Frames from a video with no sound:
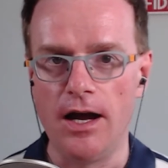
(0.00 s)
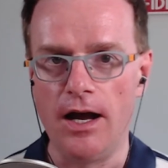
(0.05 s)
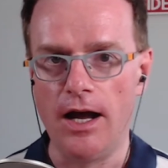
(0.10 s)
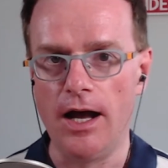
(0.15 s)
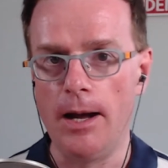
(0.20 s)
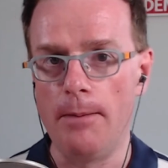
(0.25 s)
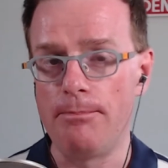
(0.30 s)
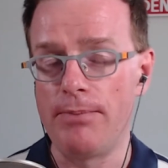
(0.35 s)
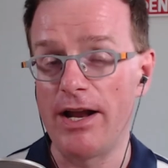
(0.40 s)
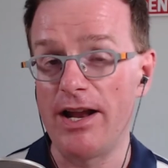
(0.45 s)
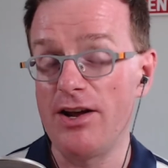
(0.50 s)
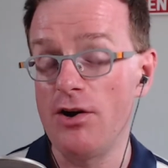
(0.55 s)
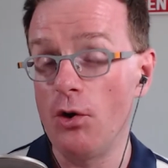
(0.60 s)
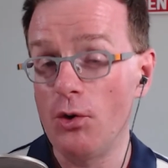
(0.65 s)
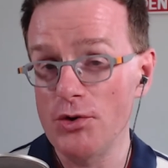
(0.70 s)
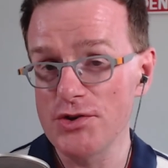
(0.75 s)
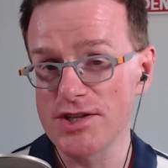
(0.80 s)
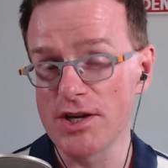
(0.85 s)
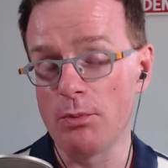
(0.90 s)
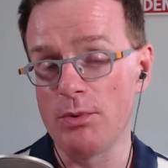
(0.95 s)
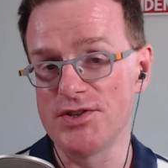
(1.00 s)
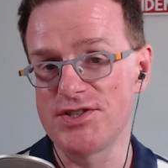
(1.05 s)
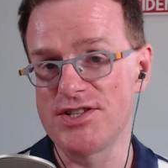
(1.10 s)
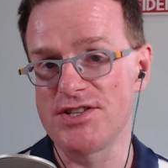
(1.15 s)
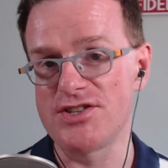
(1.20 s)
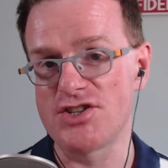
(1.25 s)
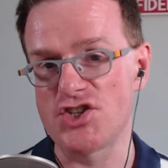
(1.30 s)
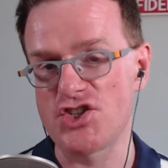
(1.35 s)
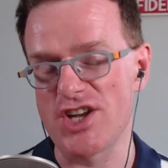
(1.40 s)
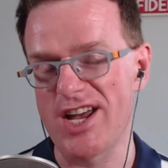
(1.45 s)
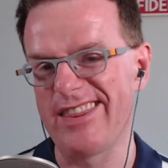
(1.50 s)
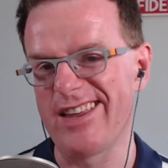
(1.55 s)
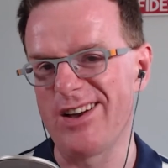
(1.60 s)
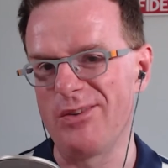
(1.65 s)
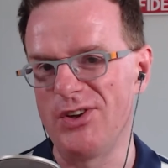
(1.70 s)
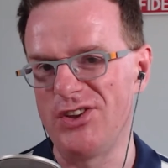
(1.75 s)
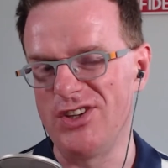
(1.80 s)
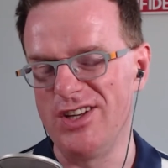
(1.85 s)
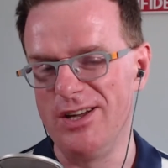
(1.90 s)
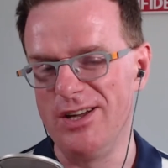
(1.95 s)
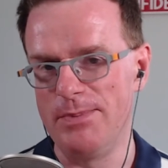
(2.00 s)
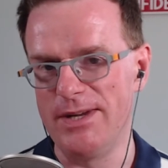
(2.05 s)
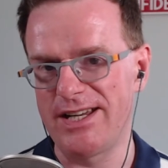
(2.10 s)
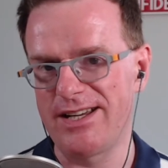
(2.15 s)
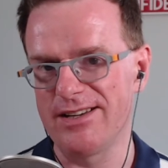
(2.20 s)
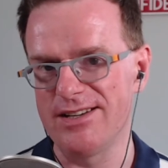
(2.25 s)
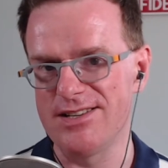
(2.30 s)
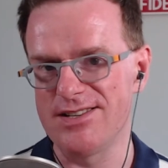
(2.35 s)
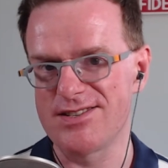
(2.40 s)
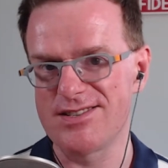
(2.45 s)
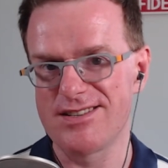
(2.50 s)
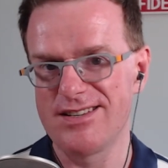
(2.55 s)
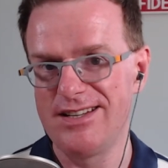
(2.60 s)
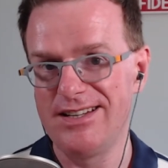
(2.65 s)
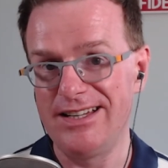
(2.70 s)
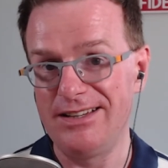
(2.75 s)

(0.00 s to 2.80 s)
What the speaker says: But I also wanted to share that with you because,